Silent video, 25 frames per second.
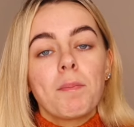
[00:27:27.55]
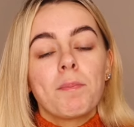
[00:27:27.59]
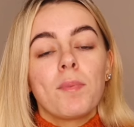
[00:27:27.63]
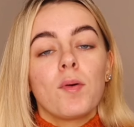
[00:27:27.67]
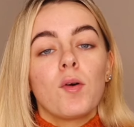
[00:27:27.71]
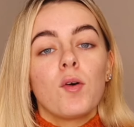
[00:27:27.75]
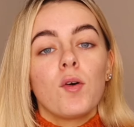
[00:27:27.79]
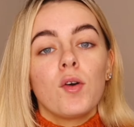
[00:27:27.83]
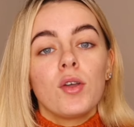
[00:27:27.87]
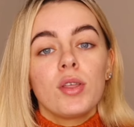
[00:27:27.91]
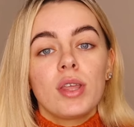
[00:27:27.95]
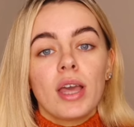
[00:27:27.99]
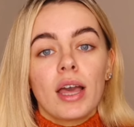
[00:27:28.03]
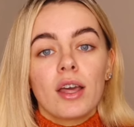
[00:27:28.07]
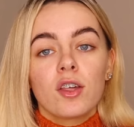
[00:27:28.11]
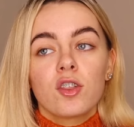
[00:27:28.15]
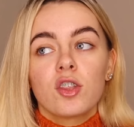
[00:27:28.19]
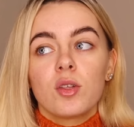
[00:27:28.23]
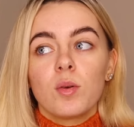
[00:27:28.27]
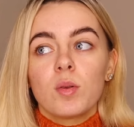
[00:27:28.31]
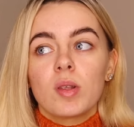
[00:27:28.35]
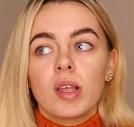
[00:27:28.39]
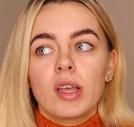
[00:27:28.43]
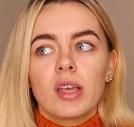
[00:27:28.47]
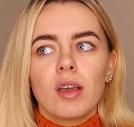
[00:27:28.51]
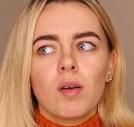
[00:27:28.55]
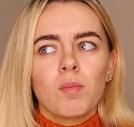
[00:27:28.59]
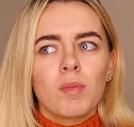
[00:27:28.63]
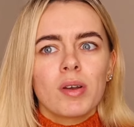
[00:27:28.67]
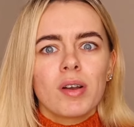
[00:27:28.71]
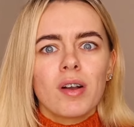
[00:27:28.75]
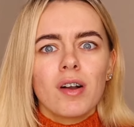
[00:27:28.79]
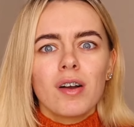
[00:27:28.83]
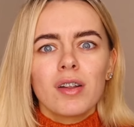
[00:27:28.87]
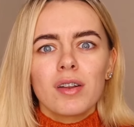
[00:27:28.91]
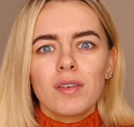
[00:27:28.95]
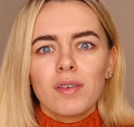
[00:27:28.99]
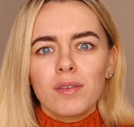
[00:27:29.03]
But yeah, she was like, oh my
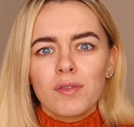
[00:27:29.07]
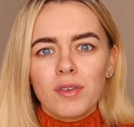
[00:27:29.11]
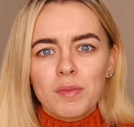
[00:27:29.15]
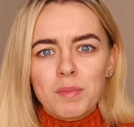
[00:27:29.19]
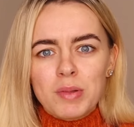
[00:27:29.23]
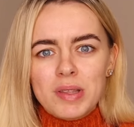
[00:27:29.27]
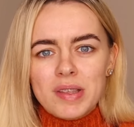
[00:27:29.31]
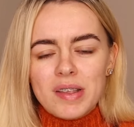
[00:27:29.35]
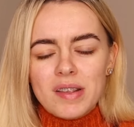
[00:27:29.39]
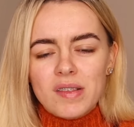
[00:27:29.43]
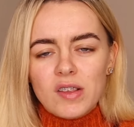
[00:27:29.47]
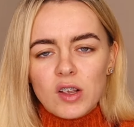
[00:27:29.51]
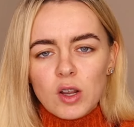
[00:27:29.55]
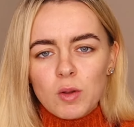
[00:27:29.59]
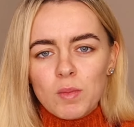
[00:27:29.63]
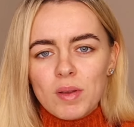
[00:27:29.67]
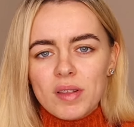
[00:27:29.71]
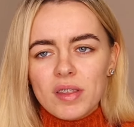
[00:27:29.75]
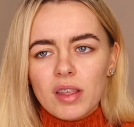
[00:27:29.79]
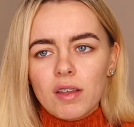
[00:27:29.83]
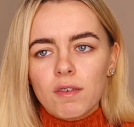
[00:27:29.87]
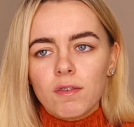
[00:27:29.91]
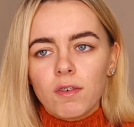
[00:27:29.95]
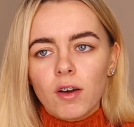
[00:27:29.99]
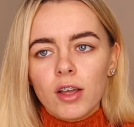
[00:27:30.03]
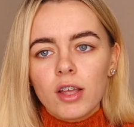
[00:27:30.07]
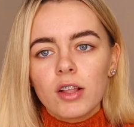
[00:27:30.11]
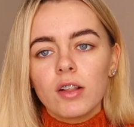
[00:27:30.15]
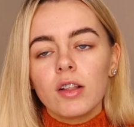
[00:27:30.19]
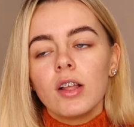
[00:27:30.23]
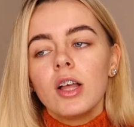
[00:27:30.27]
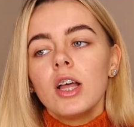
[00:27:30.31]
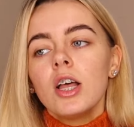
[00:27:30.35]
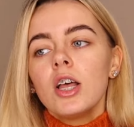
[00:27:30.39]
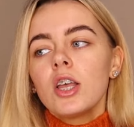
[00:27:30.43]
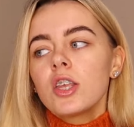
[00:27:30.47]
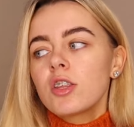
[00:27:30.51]
god, a vitamin C serum is like vital.